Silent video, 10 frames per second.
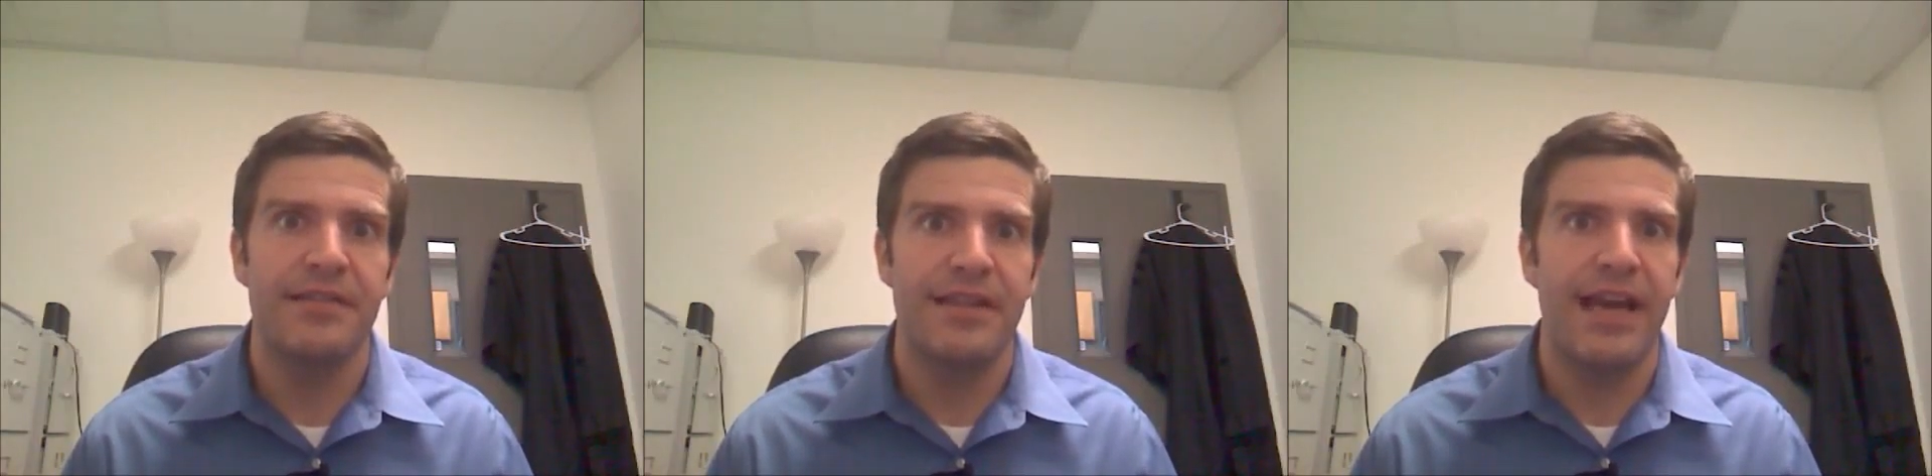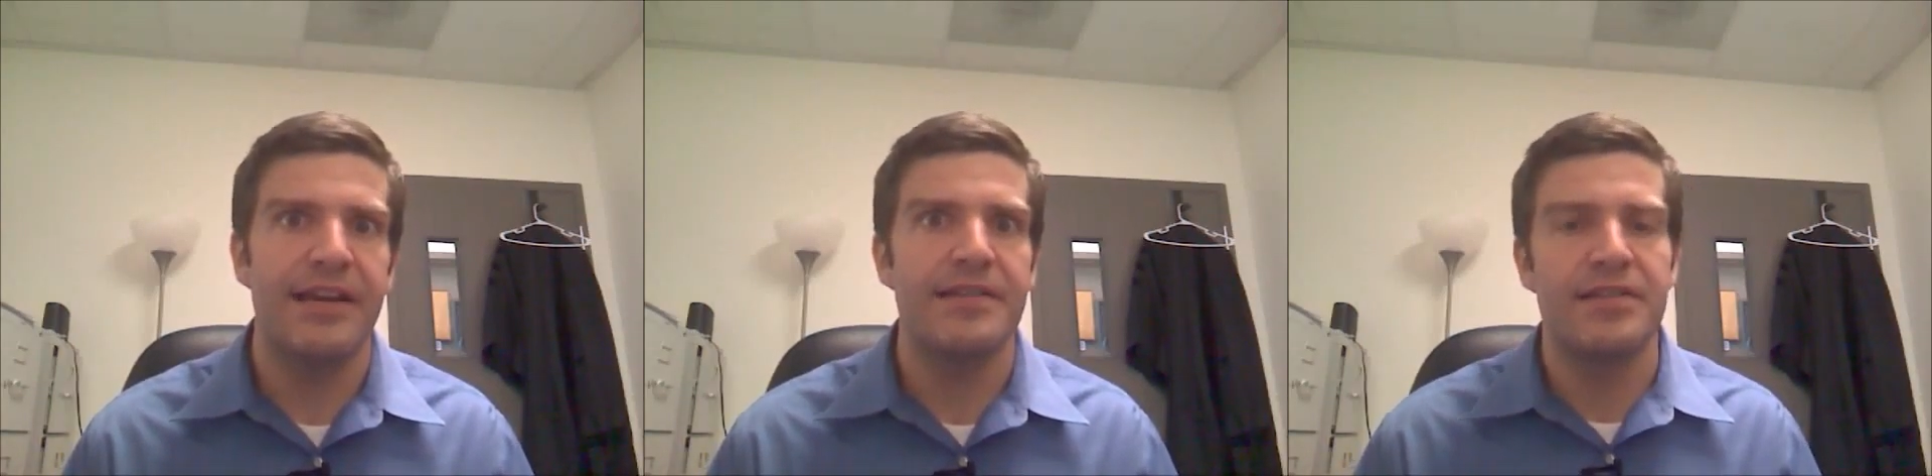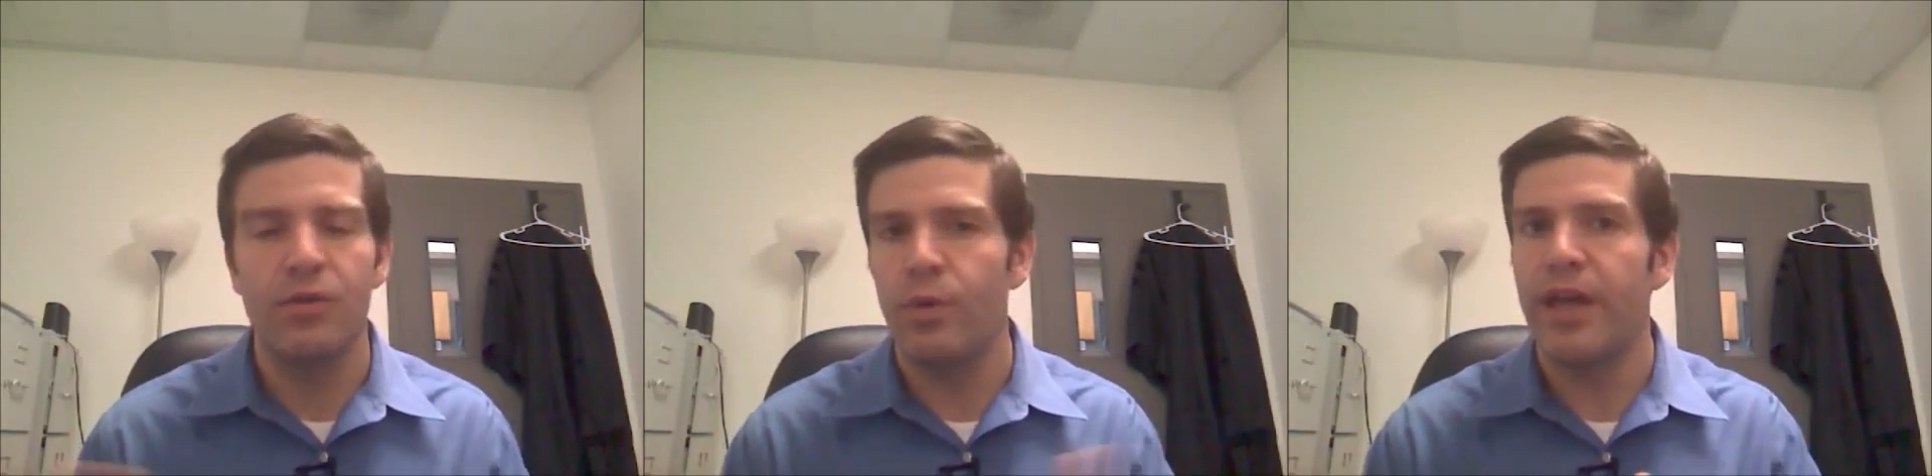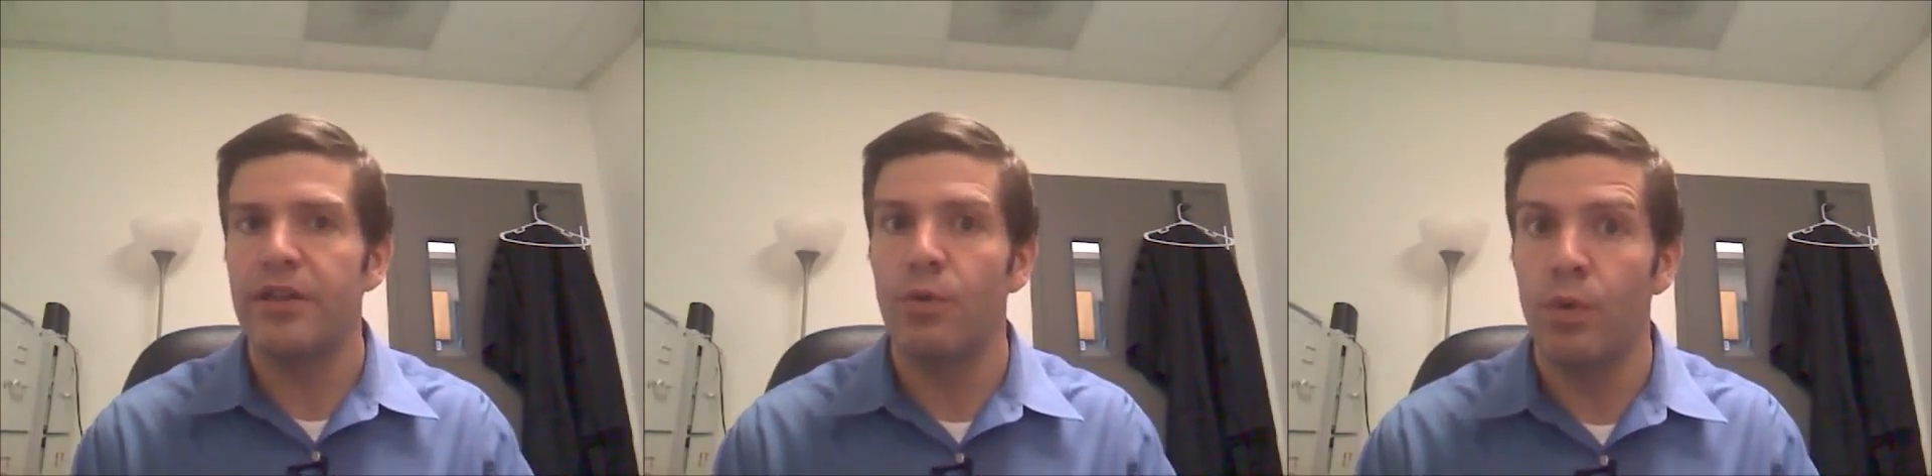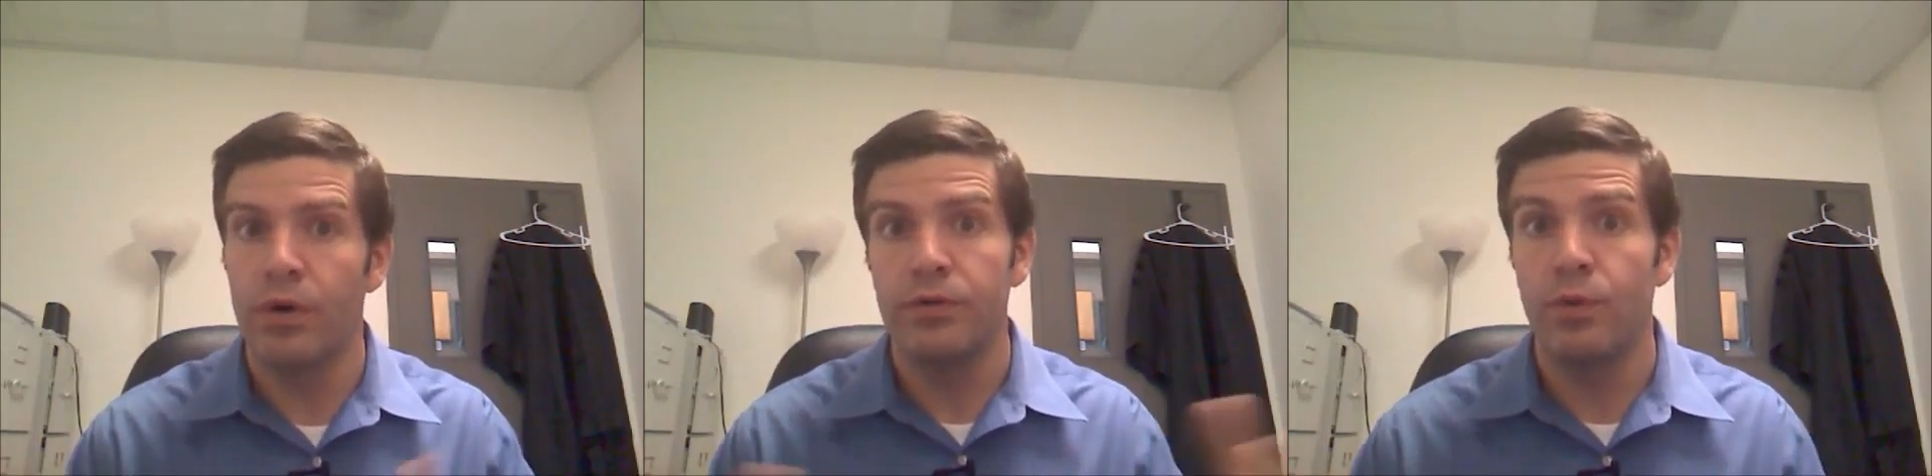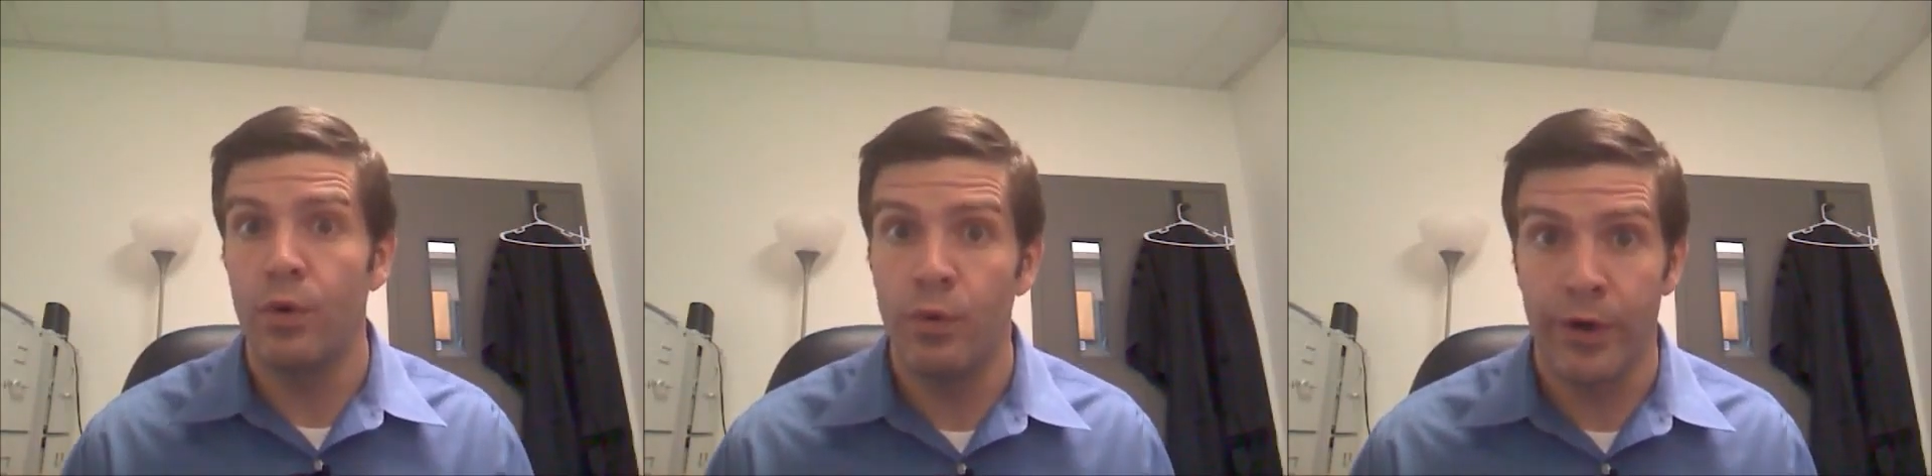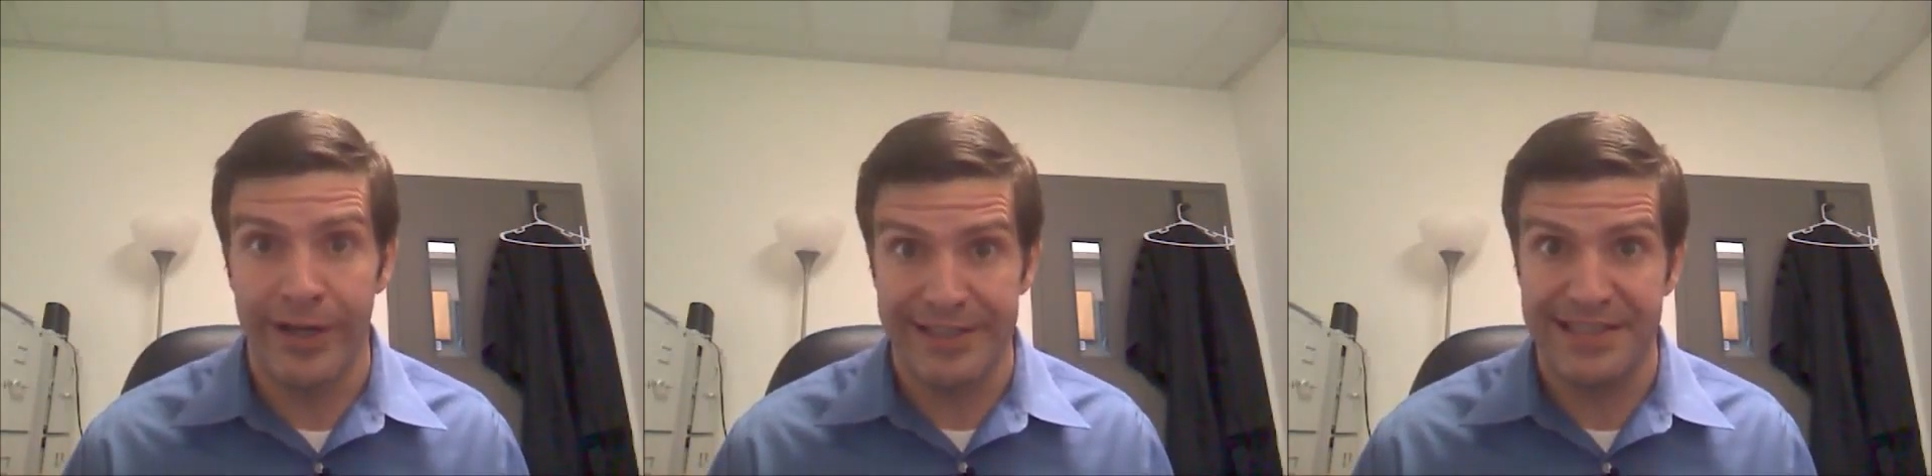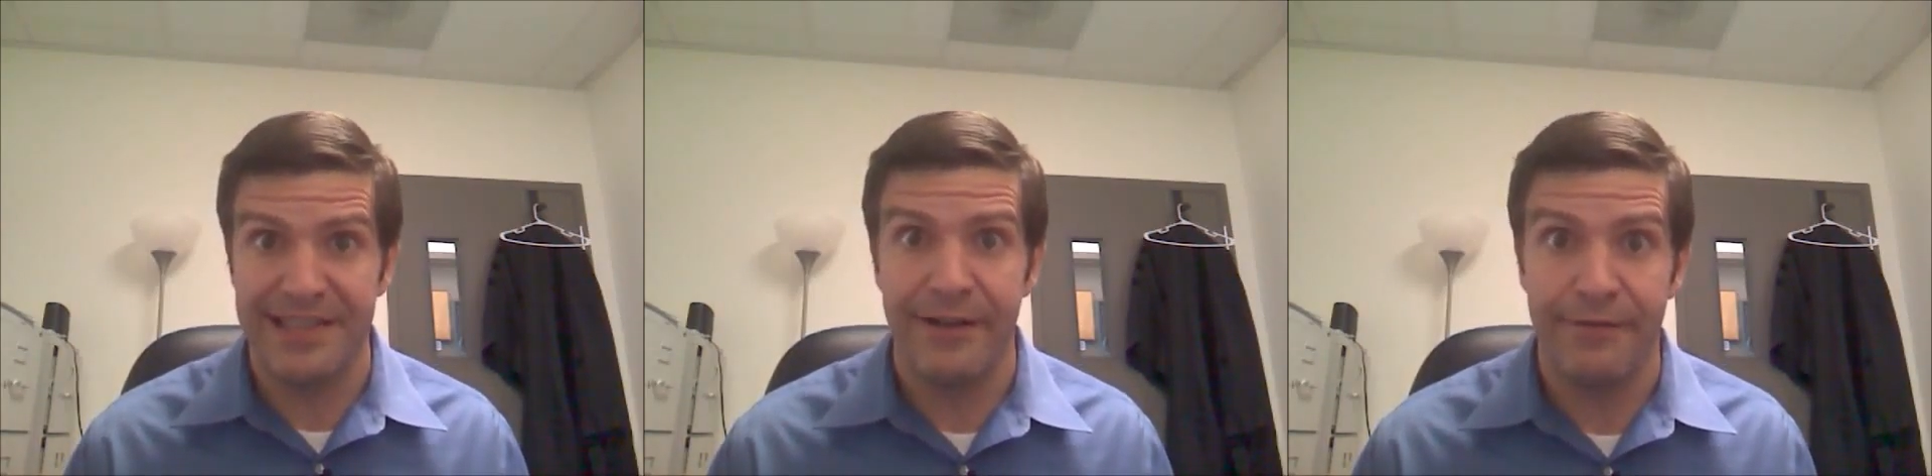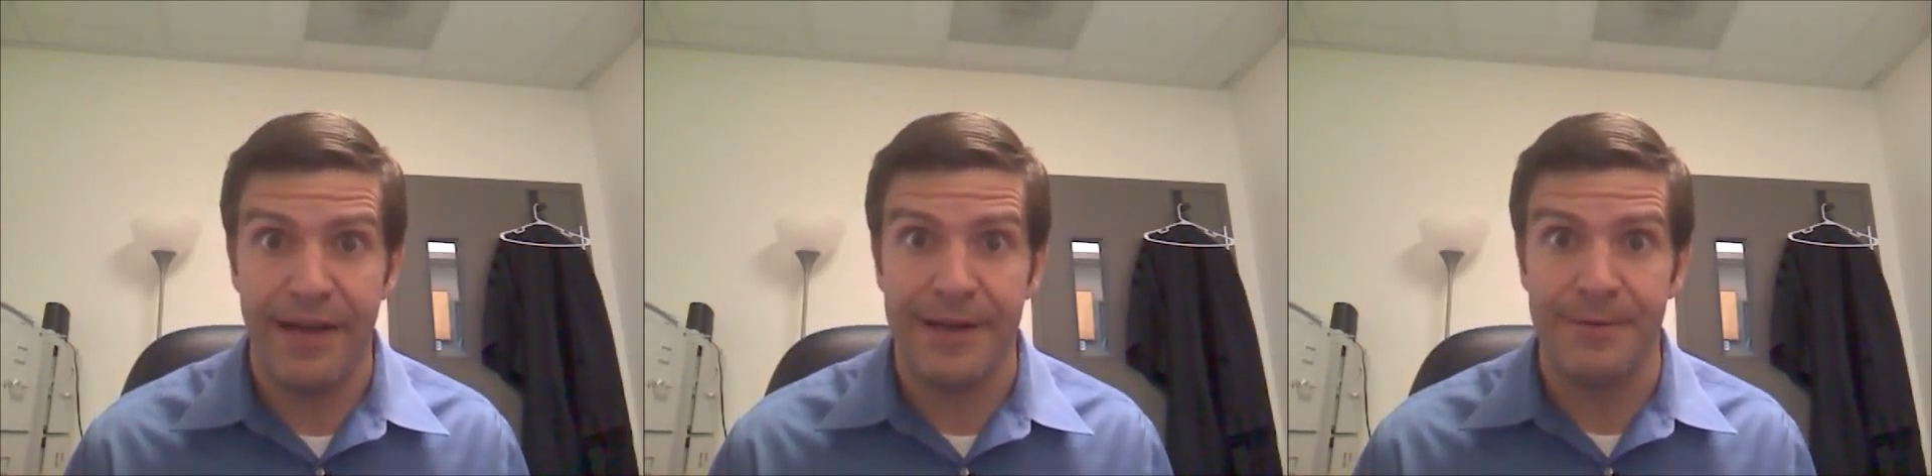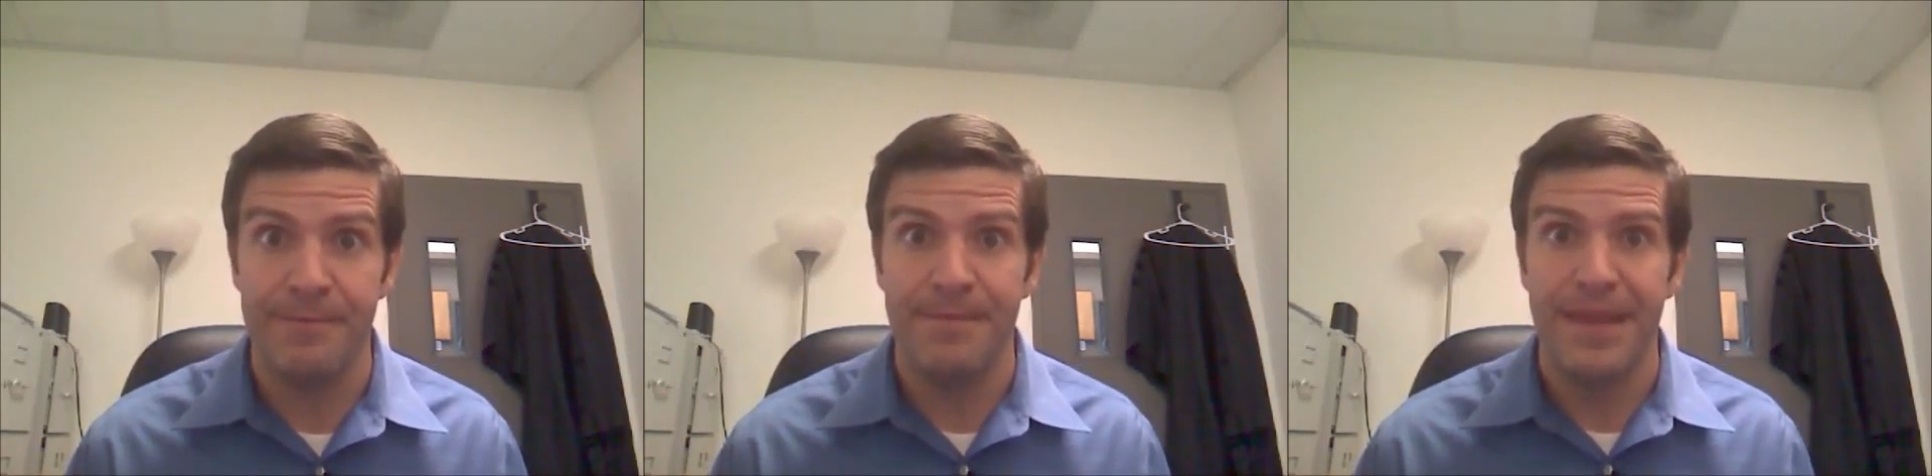that is, the way the world will work itself out,